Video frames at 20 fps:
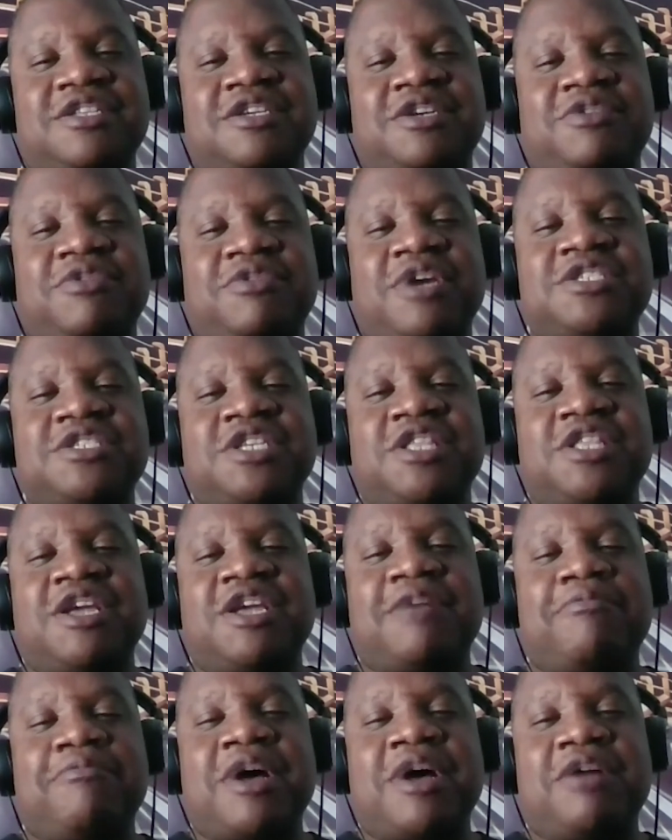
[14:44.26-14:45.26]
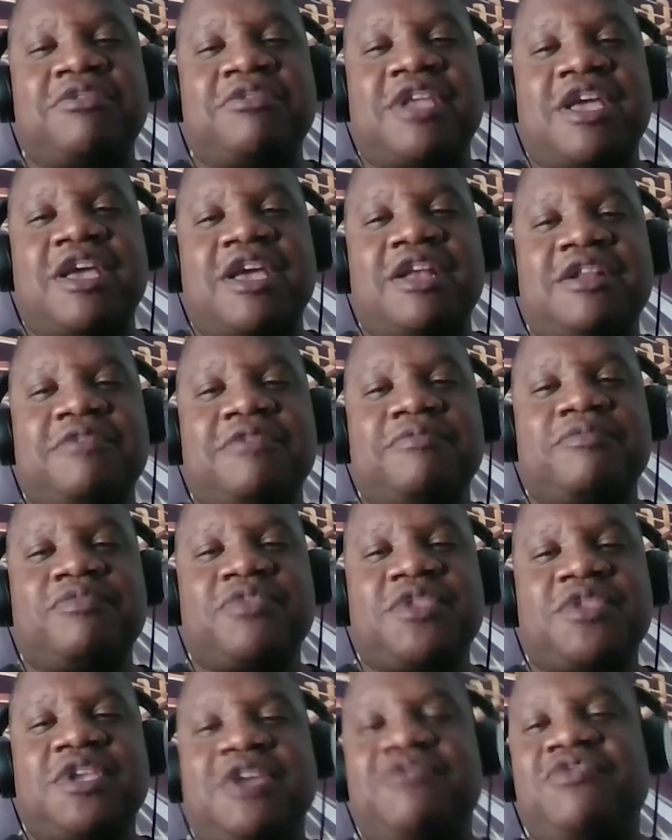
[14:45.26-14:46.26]
crazy thing about that,
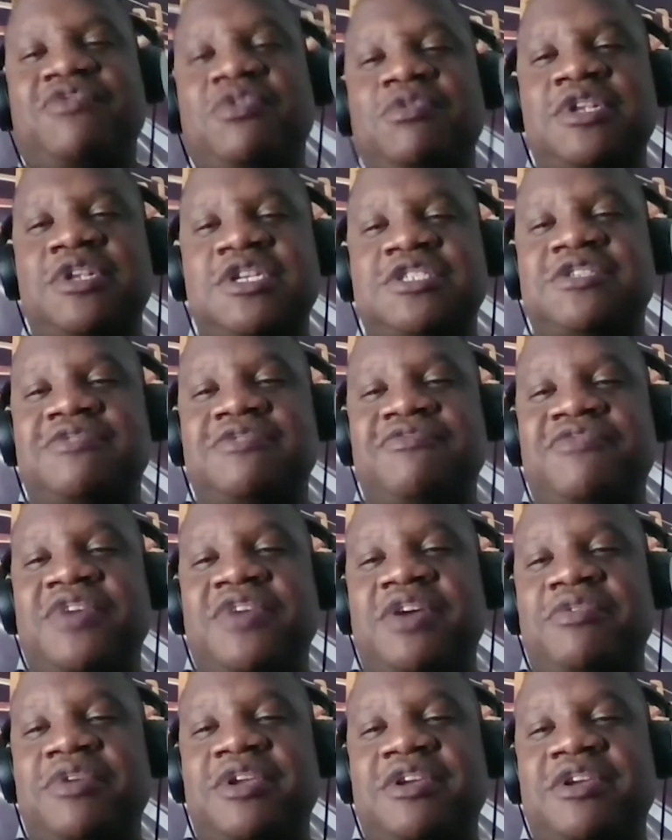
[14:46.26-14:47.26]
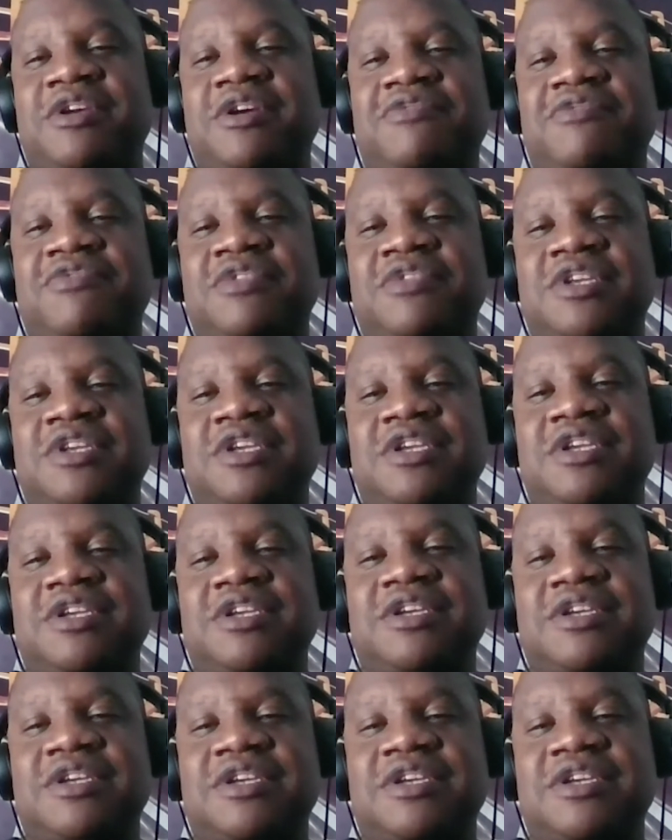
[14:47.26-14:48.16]
if you listen very carefully,